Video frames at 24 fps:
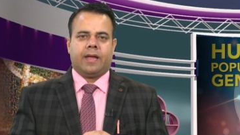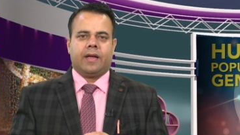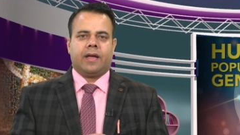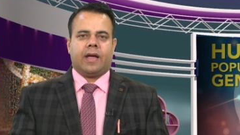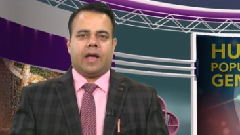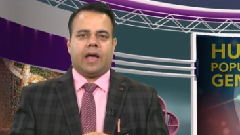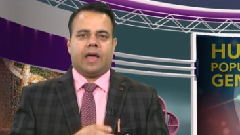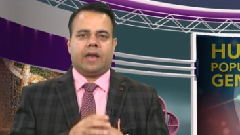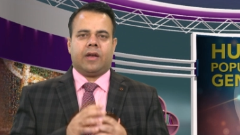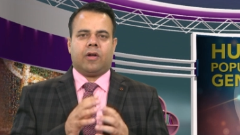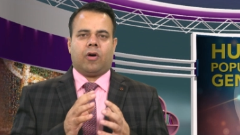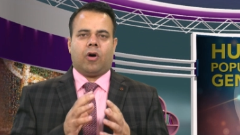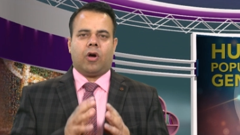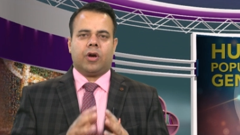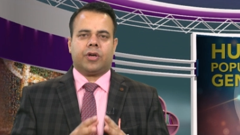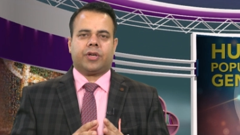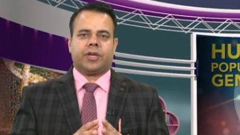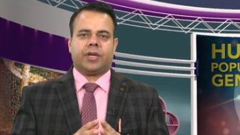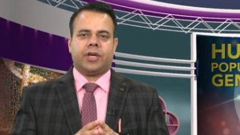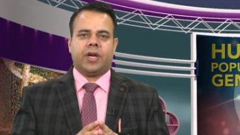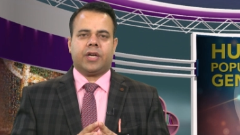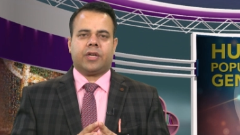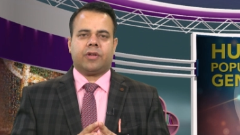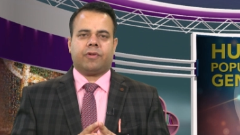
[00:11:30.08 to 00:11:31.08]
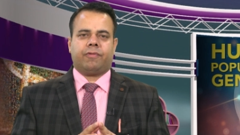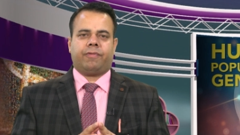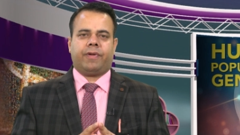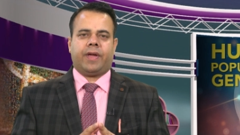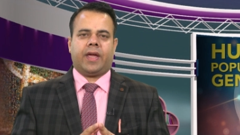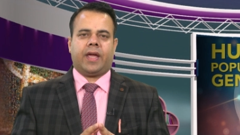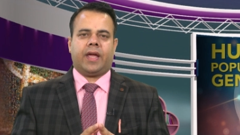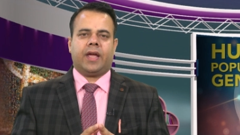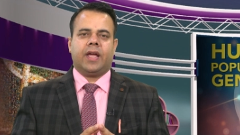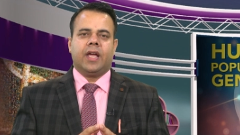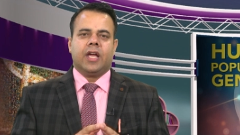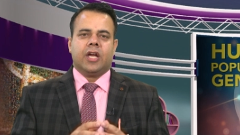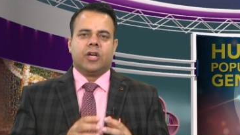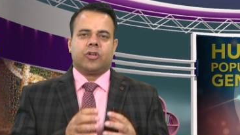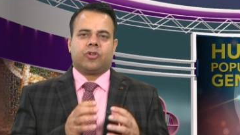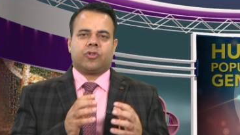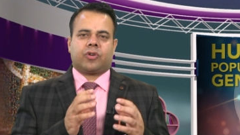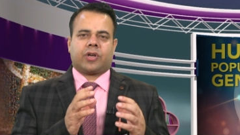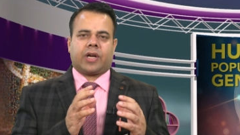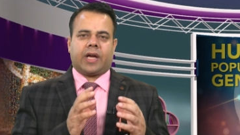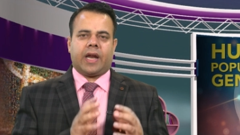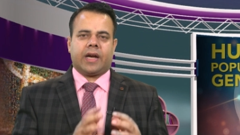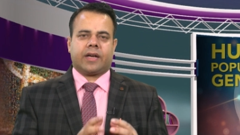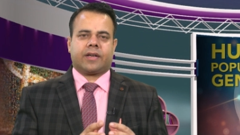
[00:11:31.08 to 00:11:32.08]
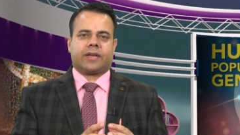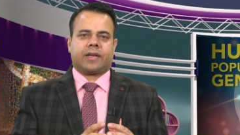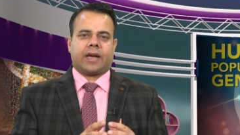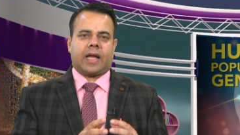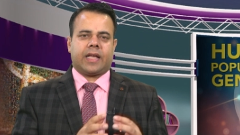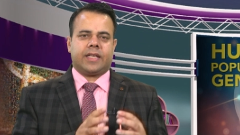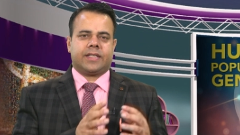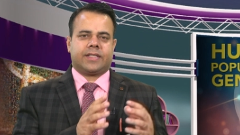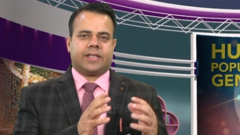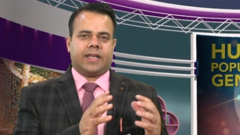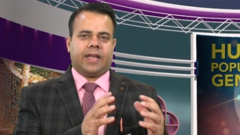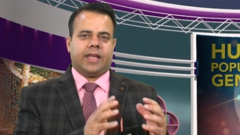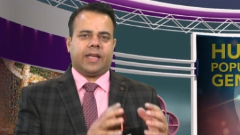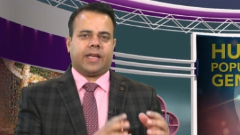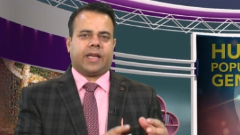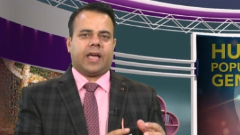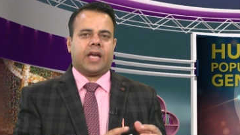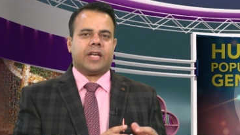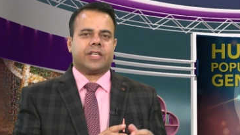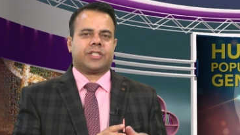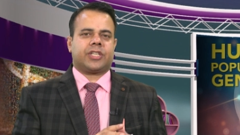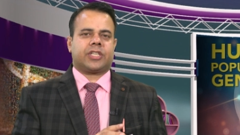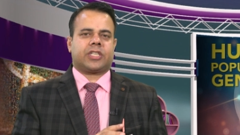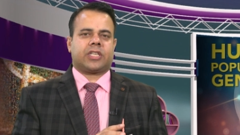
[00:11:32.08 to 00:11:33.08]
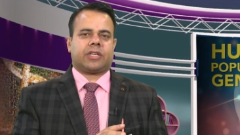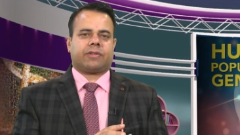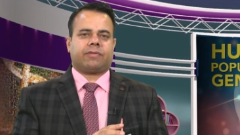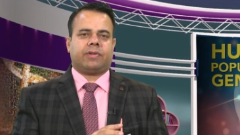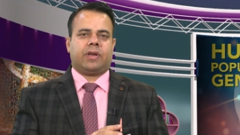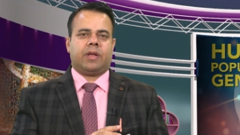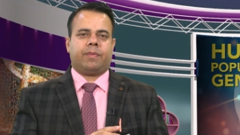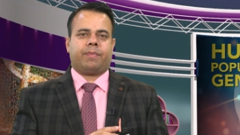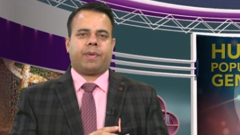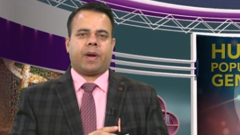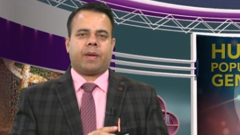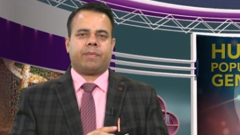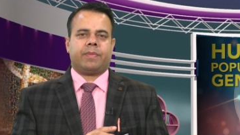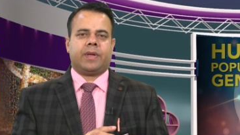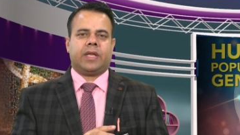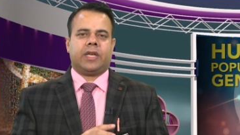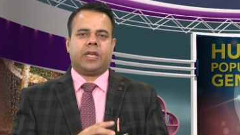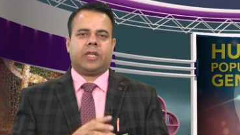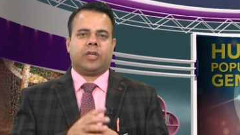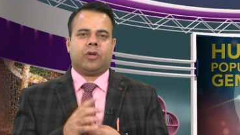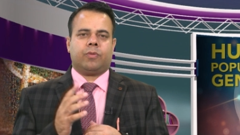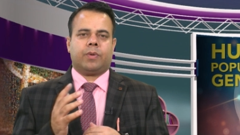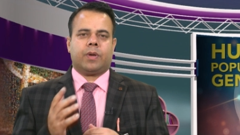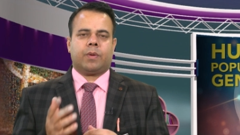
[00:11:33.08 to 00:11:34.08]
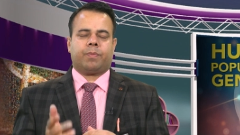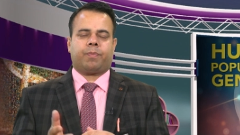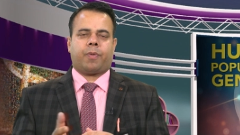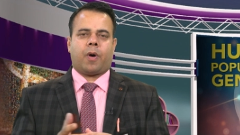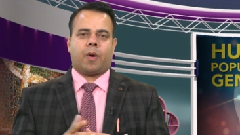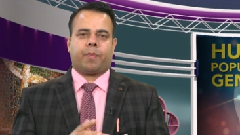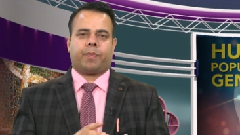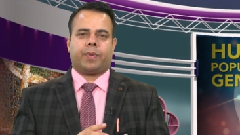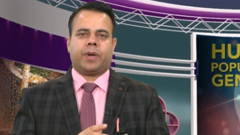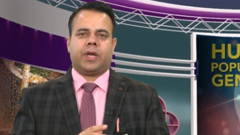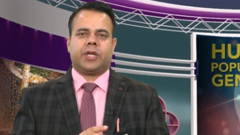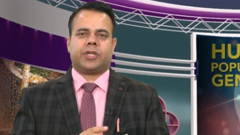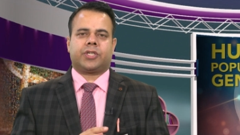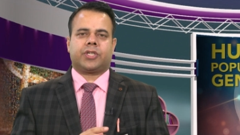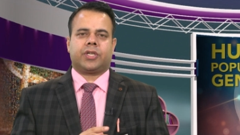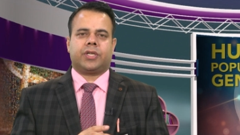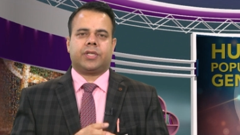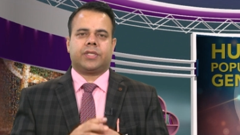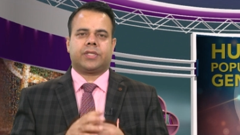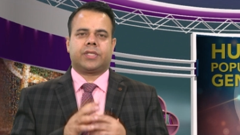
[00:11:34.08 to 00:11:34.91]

An alternative way to characterize linkage disequilibrium in human populations